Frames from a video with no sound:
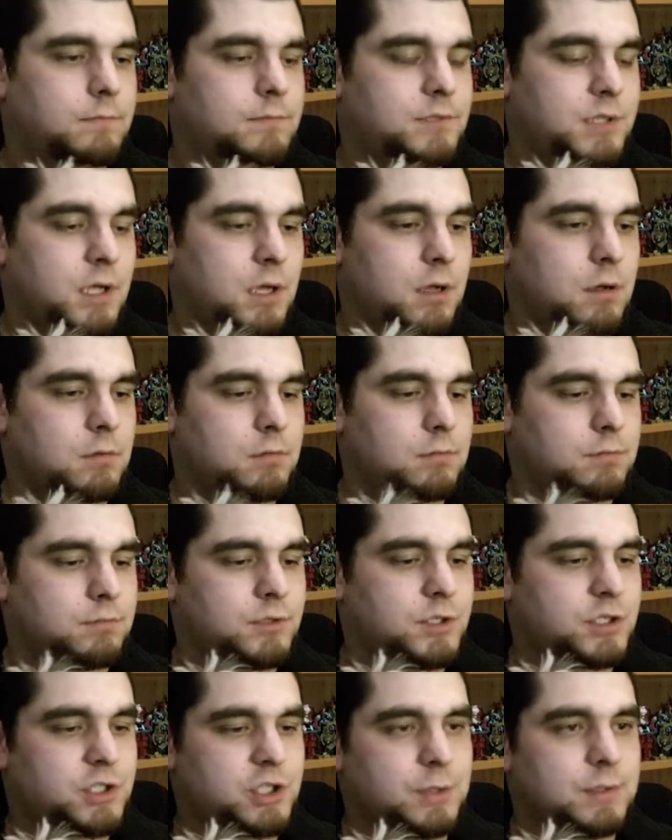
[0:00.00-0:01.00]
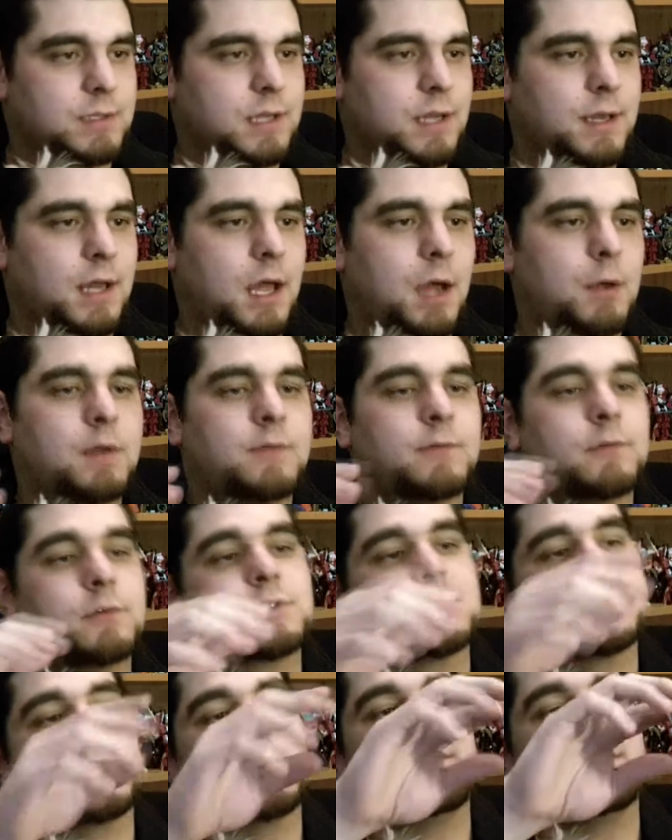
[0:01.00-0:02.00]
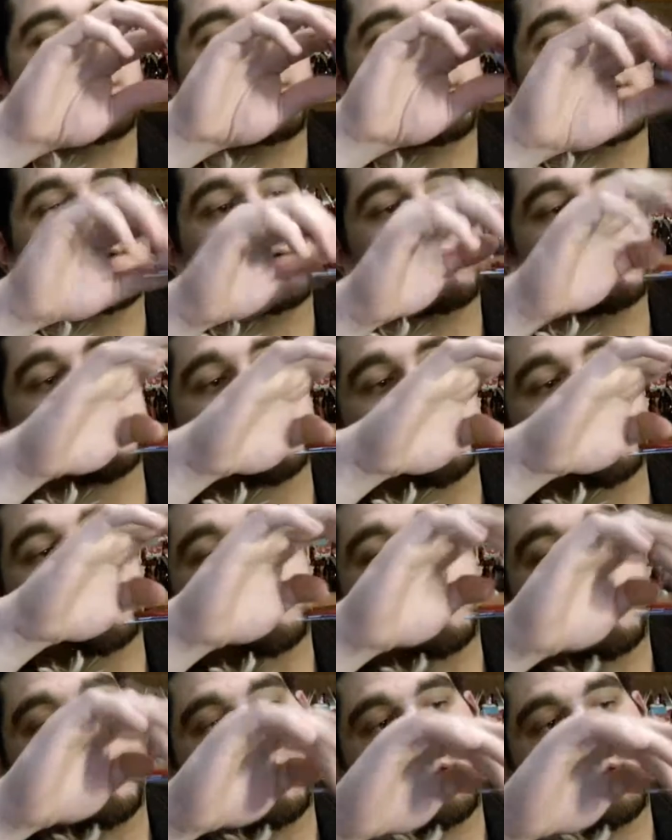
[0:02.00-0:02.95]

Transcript: So just doing that now. And I've also, if you can't notice, I've